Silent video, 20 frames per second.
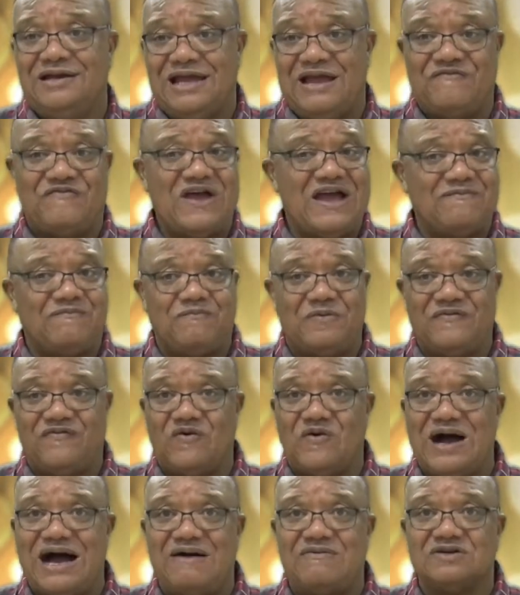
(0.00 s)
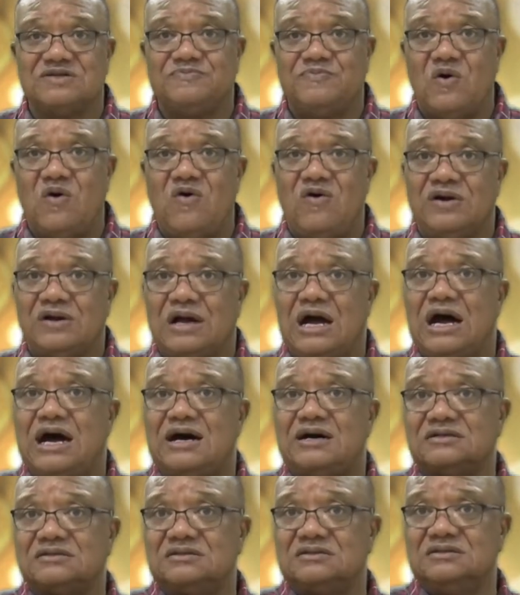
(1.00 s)
In fact, before I was born,
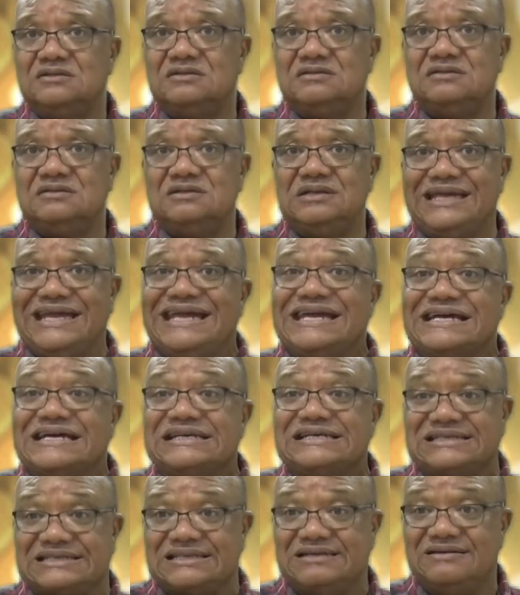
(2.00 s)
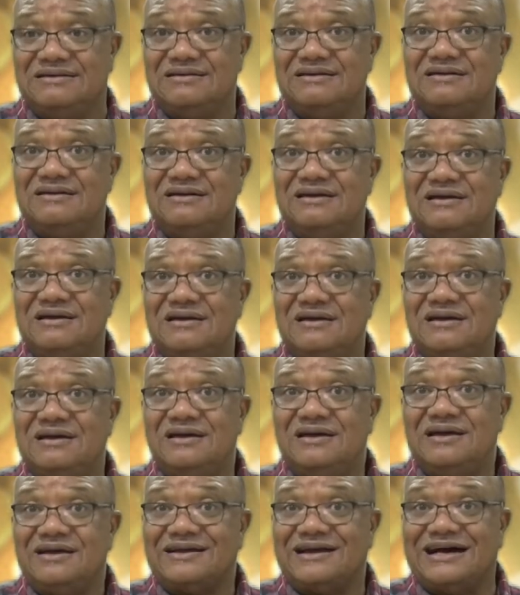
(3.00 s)
God is.
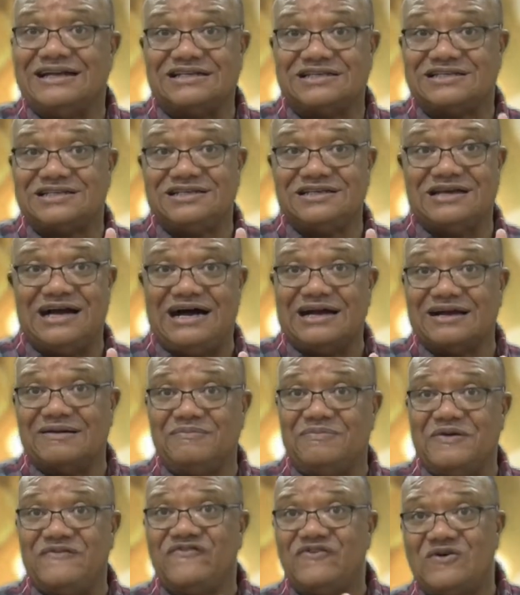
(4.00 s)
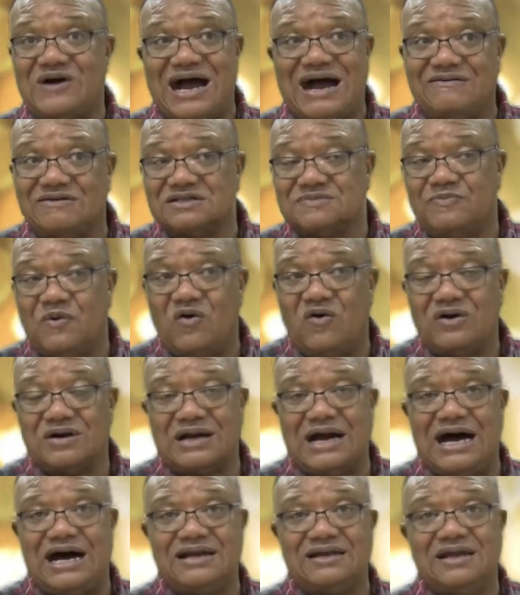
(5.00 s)
Before I was born,
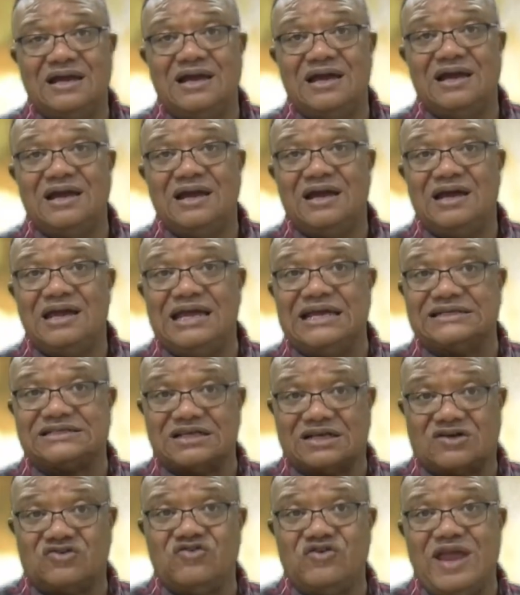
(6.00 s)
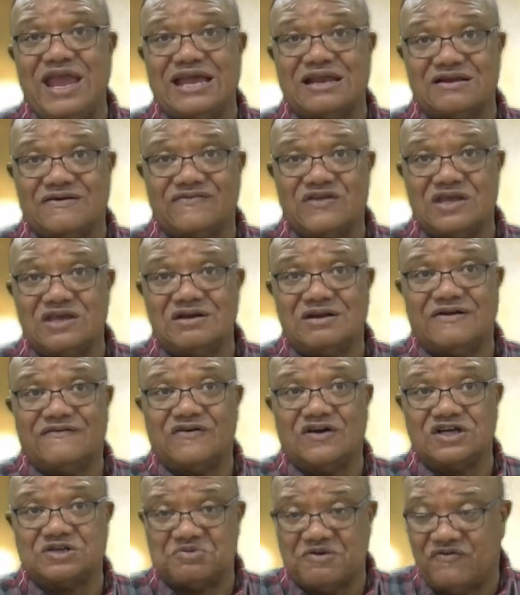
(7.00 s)
God is the creator of the
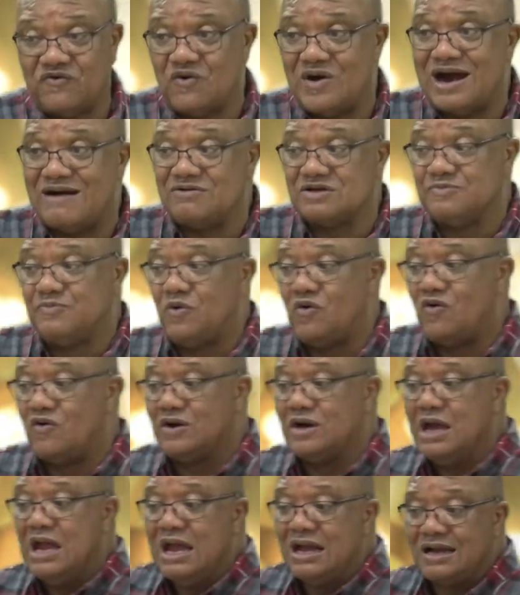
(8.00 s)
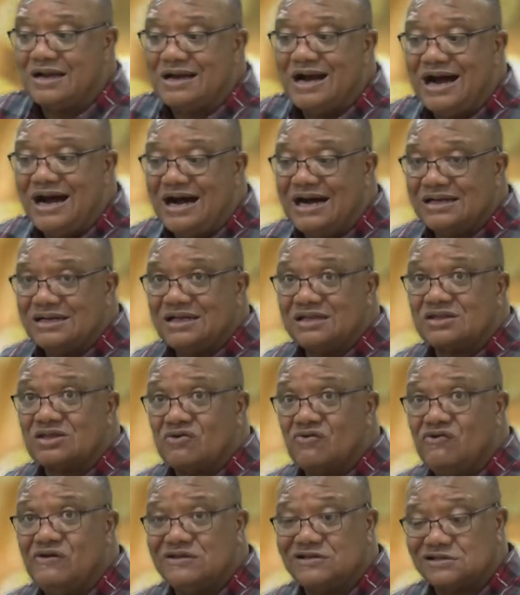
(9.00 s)
universe. Before I was born, God,
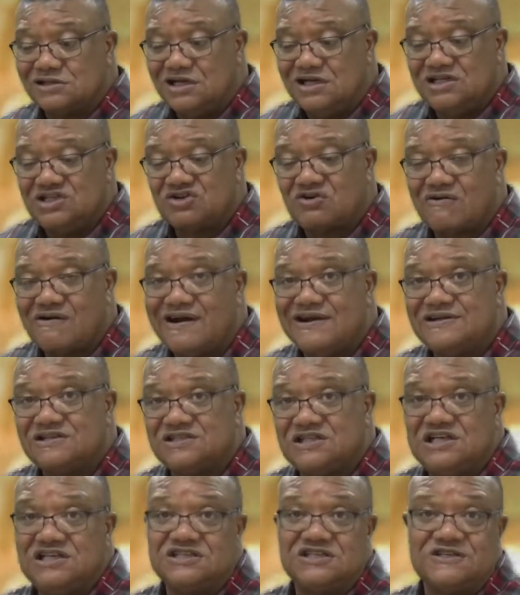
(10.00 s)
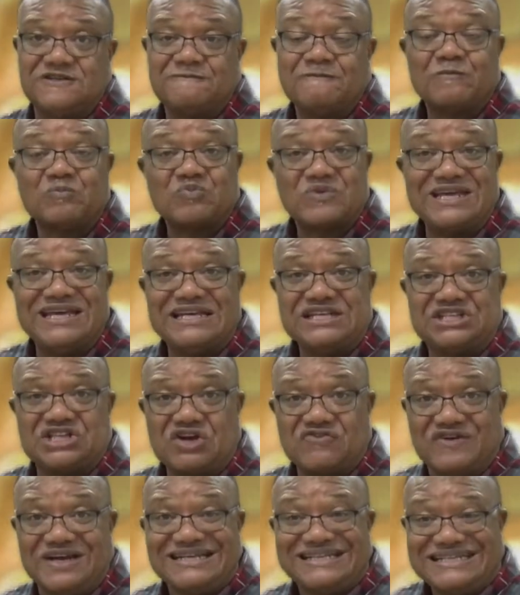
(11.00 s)
through his son, Christ Jesus, is
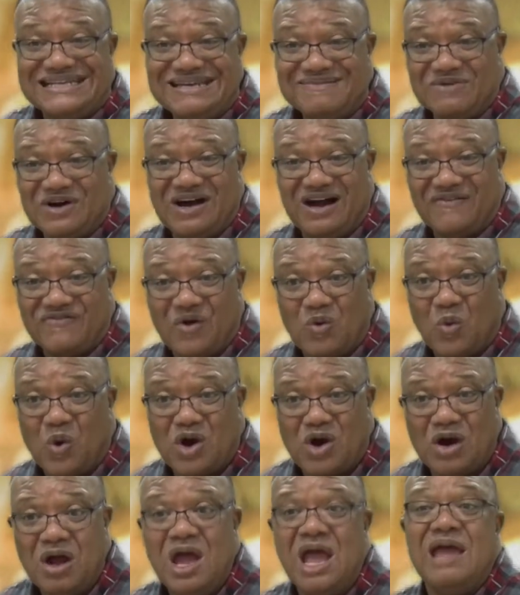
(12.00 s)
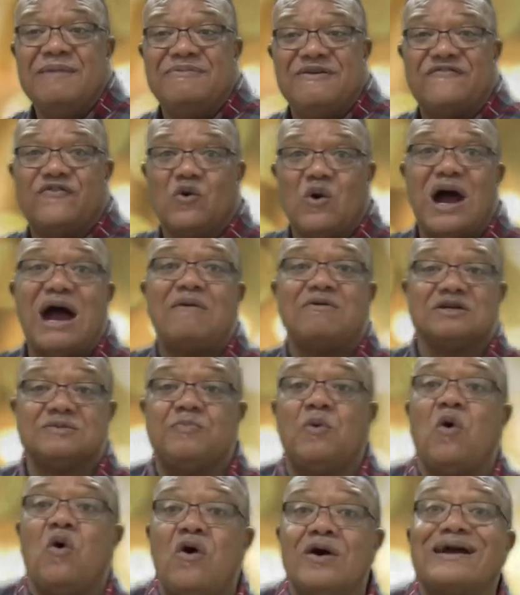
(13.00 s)
the redeemer of the world. Before I was
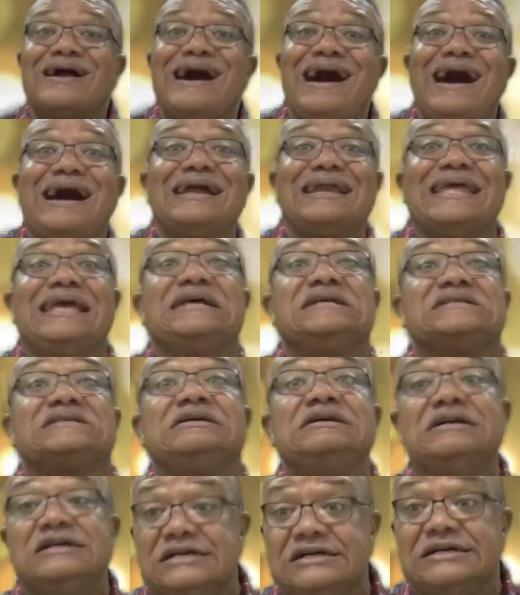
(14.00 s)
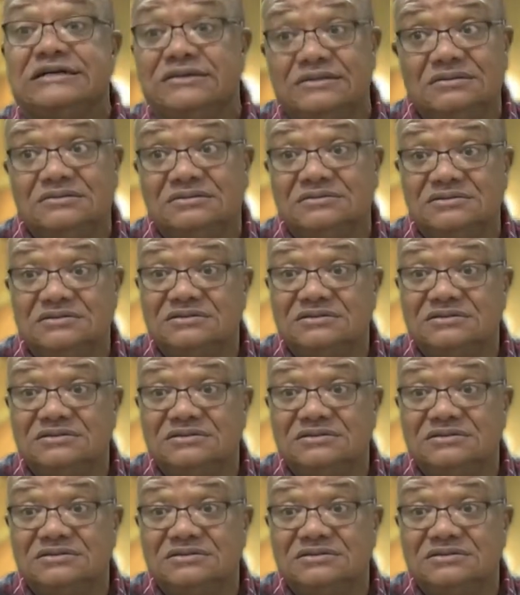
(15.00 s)
born, God is good.